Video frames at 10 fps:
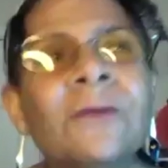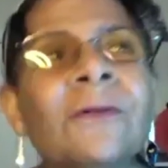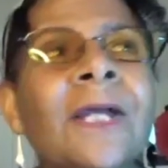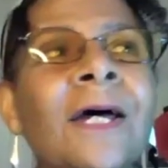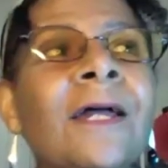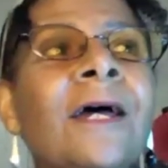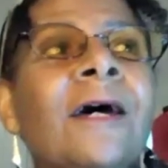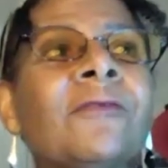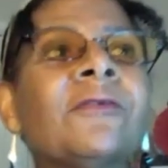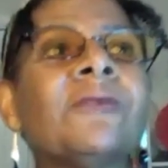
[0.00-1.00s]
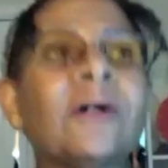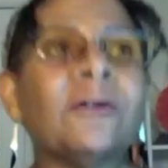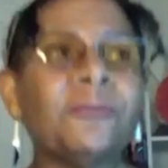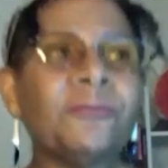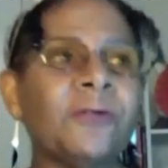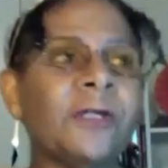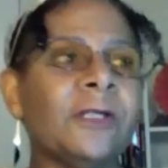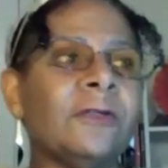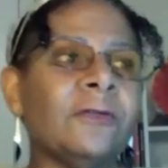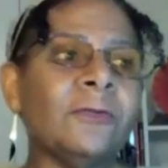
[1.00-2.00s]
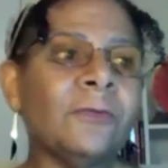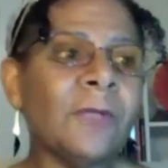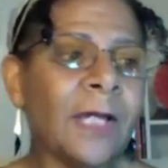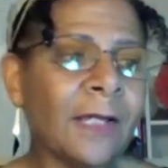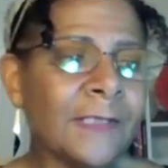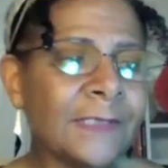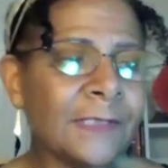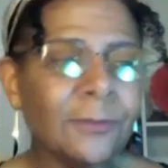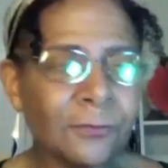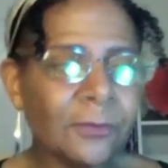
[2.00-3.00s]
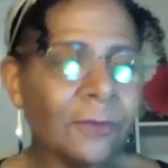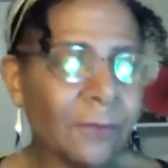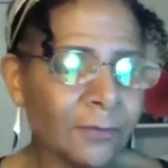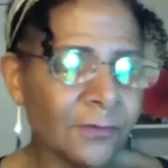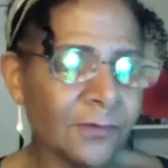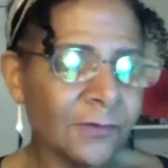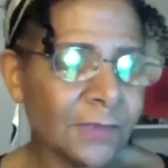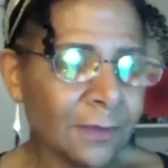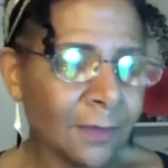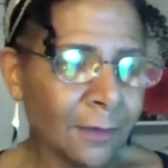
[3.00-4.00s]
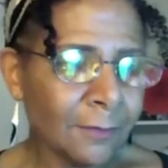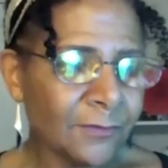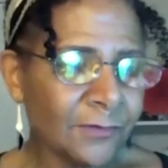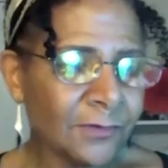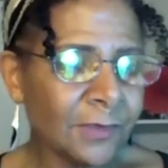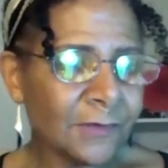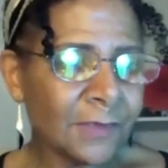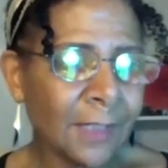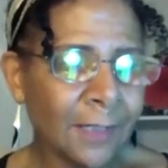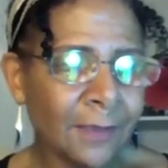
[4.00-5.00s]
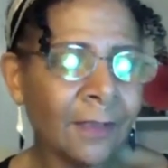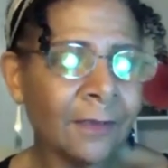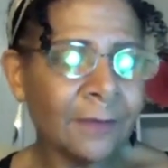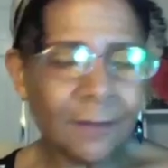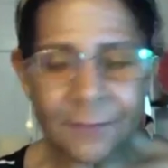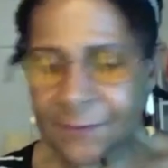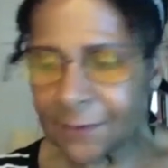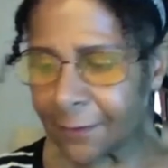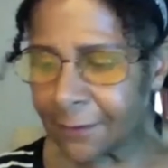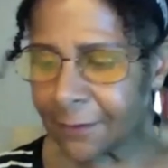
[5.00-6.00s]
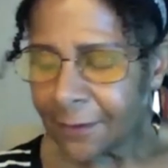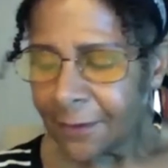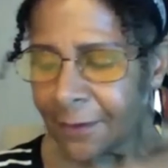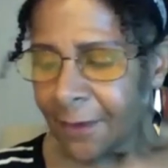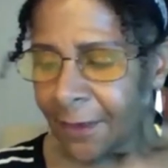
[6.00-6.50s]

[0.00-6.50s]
I have a friend who has, and her, she's got a young son, and